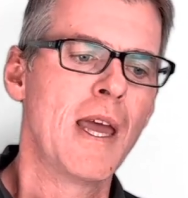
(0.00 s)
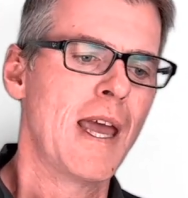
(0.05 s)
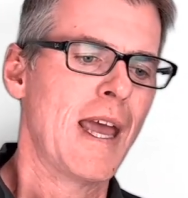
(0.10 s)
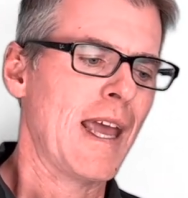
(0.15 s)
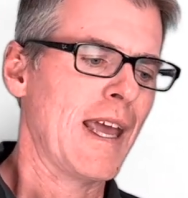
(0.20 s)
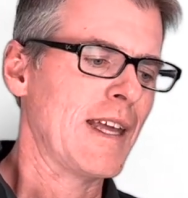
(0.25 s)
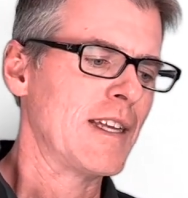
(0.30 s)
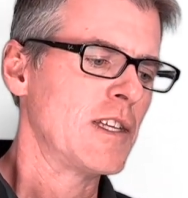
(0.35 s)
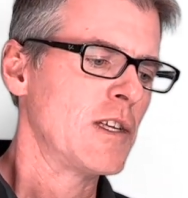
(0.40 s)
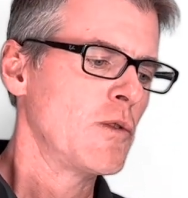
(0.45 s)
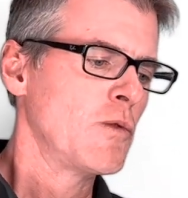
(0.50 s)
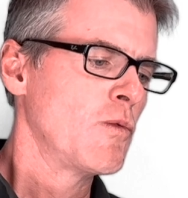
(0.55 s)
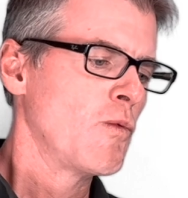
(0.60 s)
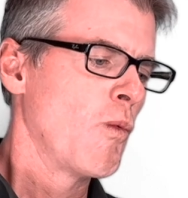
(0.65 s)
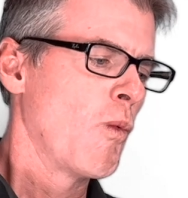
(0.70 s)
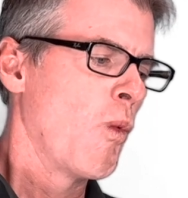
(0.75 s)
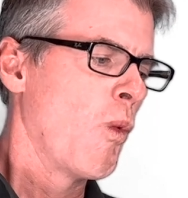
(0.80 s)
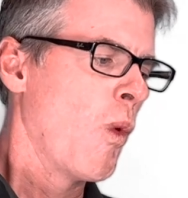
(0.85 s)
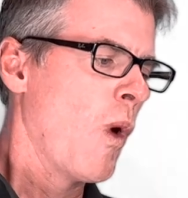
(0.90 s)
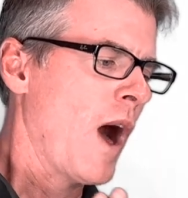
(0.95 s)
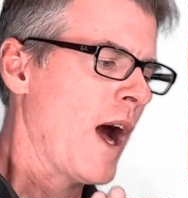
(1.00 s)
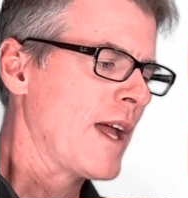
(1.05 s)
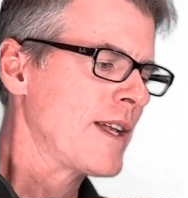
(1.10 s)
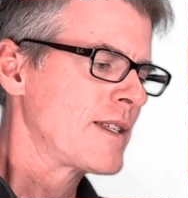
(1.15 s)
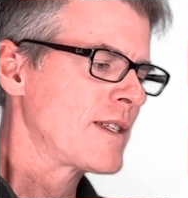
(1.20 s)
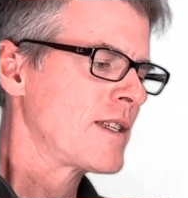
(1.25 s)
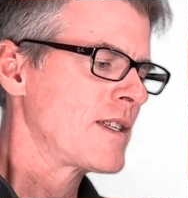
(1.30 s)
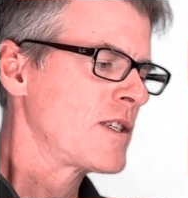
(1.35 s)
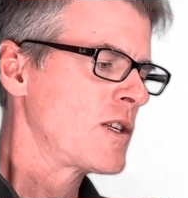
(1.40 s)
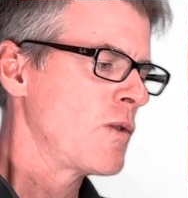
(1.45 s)
and you
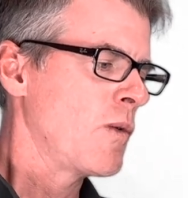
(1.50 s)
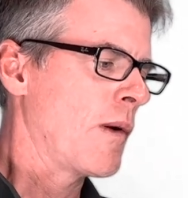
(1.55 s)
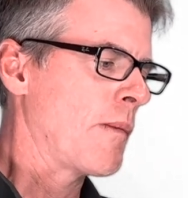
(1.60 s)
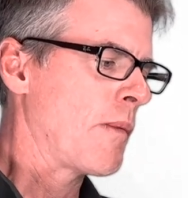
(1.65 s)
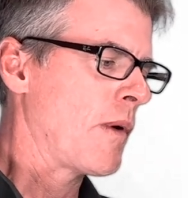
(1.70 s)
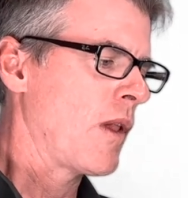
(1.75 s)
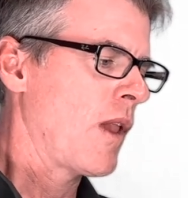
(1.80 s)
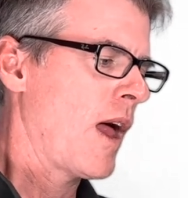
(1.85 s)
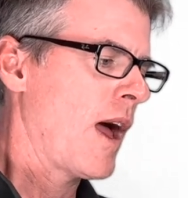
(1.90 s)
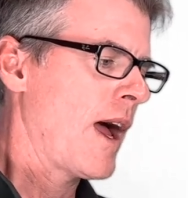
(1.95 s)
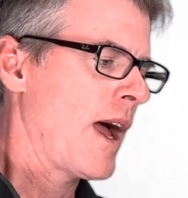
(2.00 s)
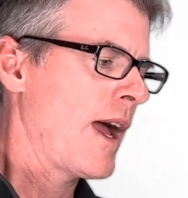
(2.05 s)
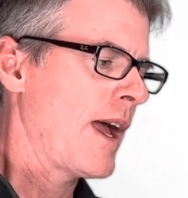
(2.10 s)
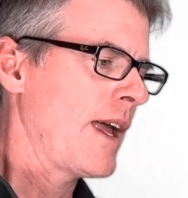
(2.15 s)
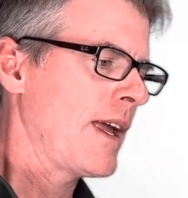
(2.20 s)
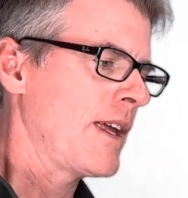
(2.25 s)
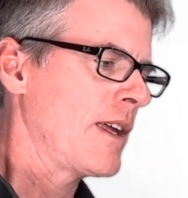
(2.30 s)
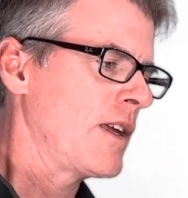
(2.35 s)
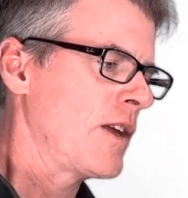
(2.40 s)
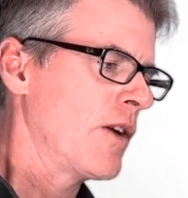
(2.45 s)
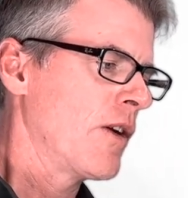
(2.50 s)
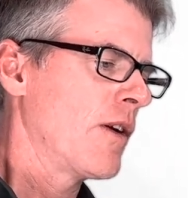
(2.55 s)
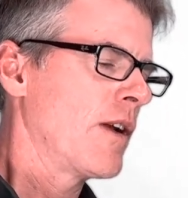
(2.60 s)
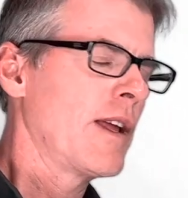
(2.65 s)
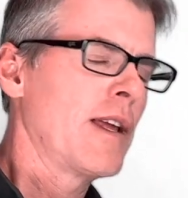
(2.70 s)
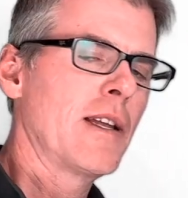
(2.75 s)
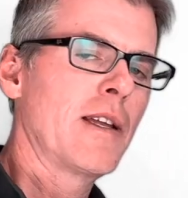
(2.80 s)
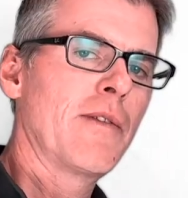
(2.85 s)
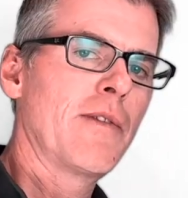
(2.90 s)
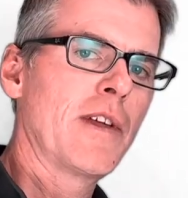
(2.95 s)
want to apply your
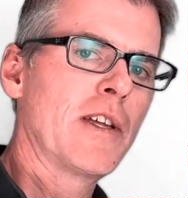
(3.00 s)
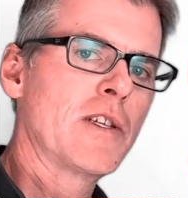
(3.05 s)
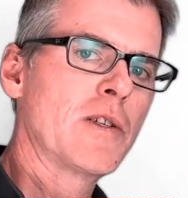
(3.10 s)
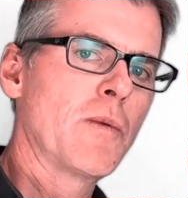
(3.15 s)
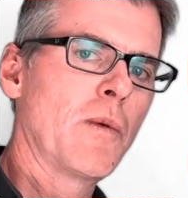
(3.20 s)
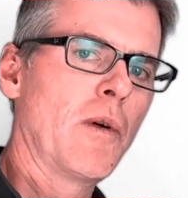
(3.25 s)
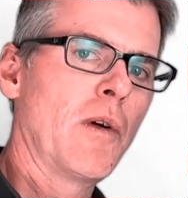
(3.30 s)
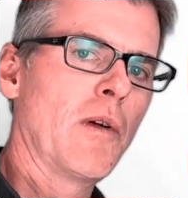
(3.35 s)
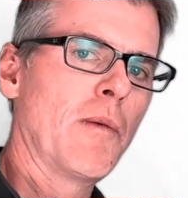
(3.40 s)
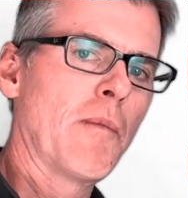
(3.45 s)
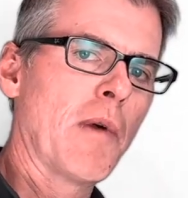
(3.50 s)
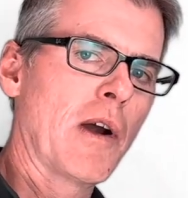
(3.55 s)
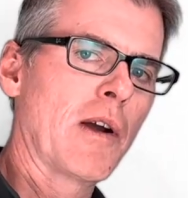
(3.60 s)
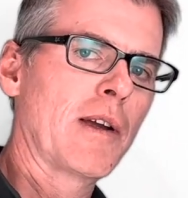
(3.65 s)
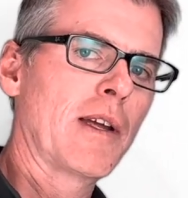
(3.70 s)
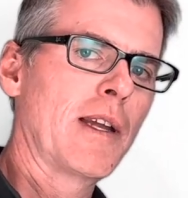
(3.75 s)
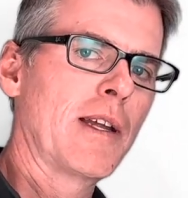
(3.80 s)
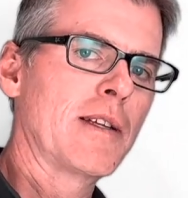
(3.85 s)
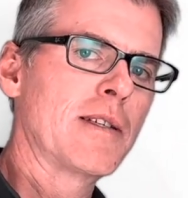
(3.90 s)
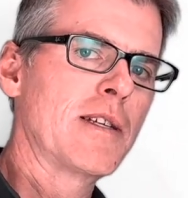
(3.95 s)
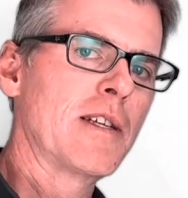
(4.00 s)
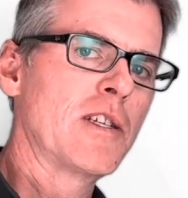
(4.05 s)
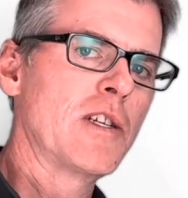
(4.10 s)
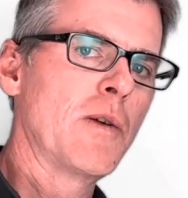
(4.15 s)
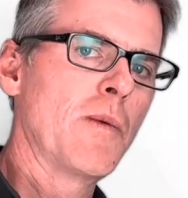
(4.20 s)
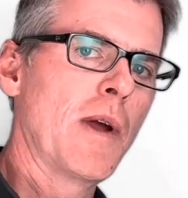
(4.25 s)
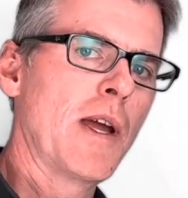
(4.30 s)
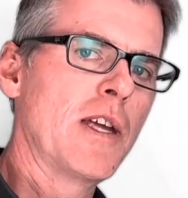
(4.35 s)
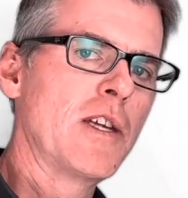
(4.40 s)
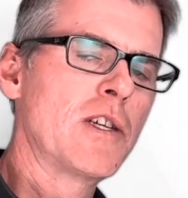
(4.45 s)
individual marketing
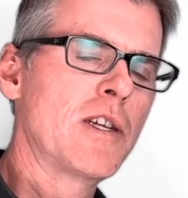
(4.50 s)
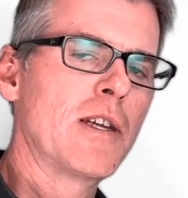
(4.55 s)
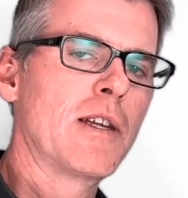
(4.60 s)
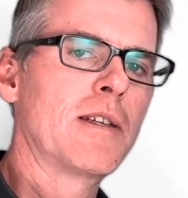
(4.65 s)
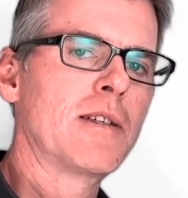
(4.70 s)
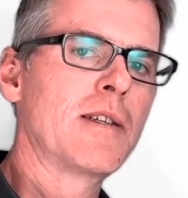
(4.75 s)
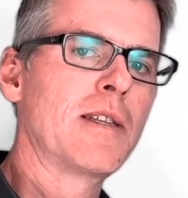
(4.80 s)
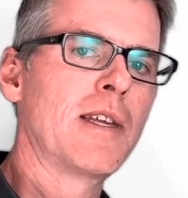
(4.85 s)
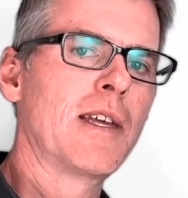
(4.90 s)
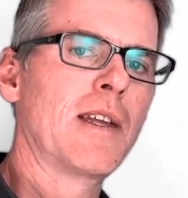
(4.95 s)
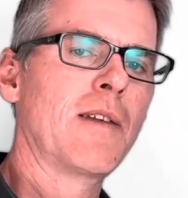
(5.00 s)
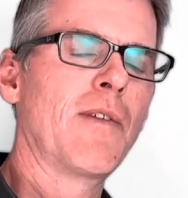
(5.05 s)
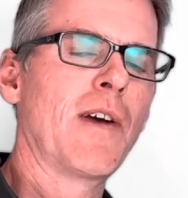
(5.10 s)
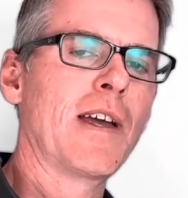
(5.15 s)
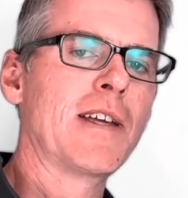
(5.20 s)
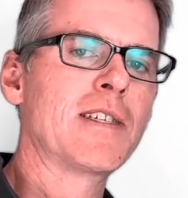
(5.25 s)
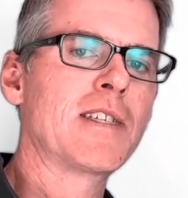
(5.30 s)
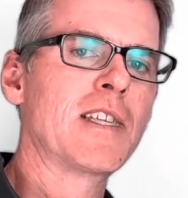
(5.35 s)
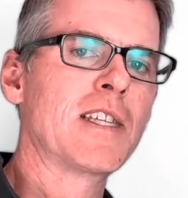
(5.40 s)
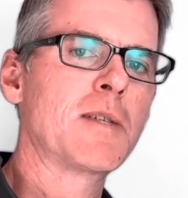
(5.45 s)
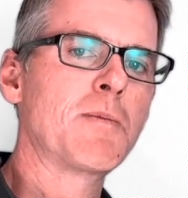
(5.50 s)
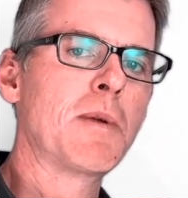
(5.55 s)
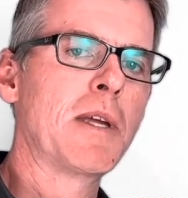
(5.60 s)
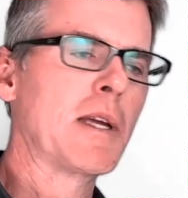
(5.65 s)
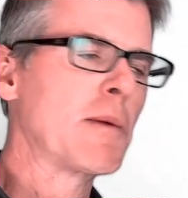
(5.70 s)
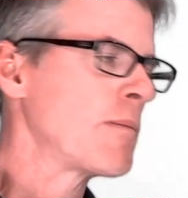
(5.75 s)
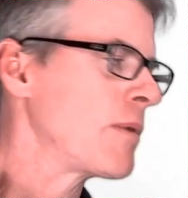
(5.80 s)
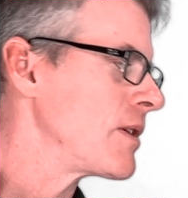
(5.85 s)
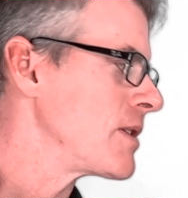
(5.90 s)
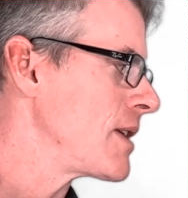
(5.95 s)
situation to the advice that's
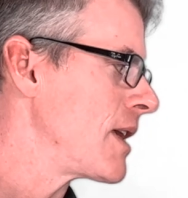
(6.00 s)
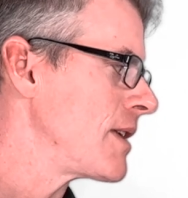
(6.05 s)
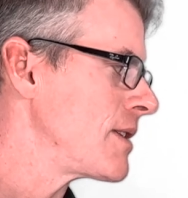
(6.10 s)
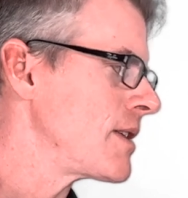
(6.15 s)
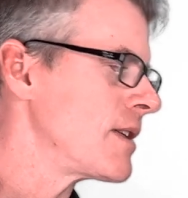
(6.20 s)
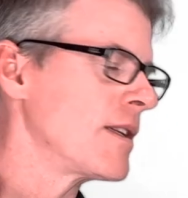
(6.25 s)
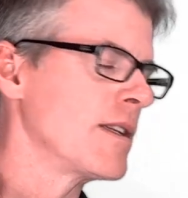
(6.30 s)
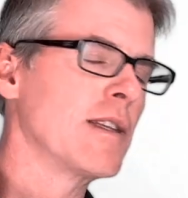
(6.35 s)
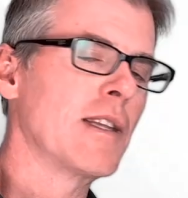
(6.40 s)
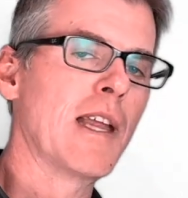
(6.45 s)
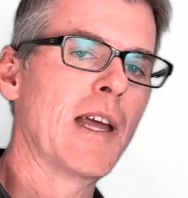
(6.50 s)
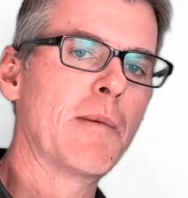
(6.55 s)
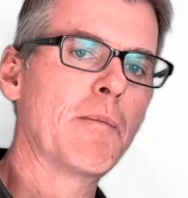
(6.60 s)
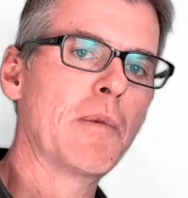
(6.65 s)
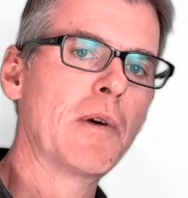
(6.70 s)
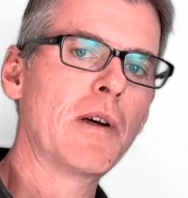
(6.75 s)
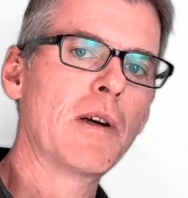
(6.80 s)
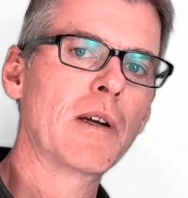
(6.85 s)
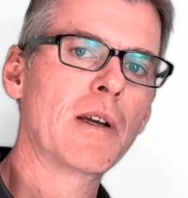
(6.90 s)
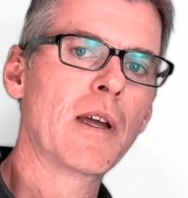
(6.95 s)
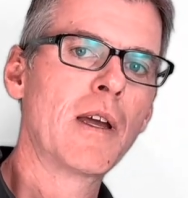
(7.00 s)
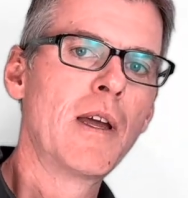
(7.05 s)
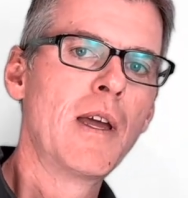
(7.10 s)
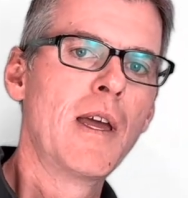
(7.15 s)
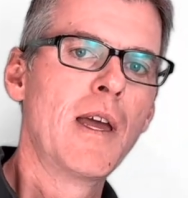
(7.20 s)
being presented in that book.